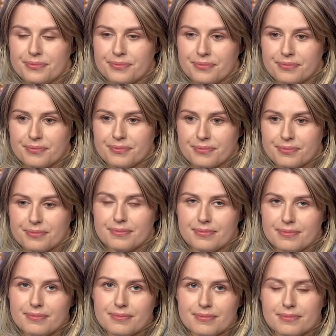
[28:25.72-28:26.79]

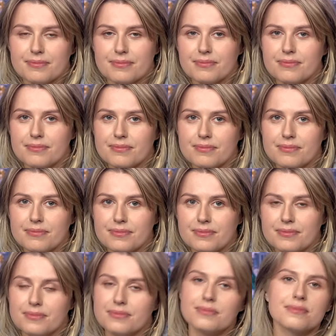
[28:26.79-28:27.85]

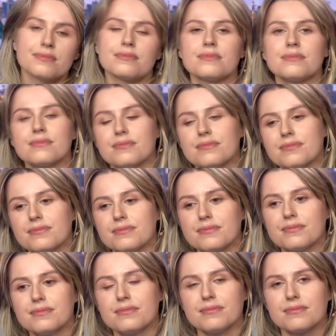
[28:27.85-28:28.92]

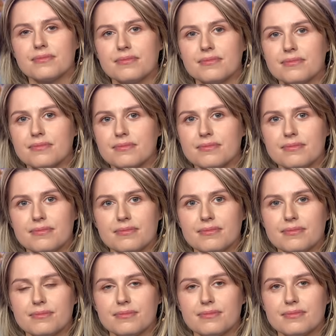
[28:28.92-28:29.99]

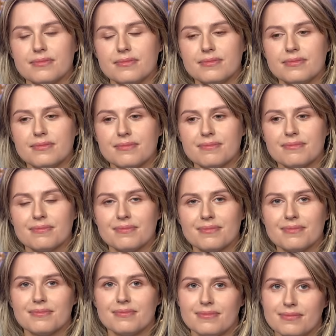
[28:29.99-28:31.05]

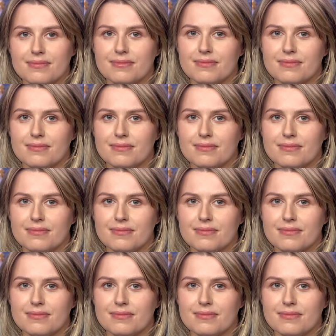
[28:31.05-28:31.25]
(silent)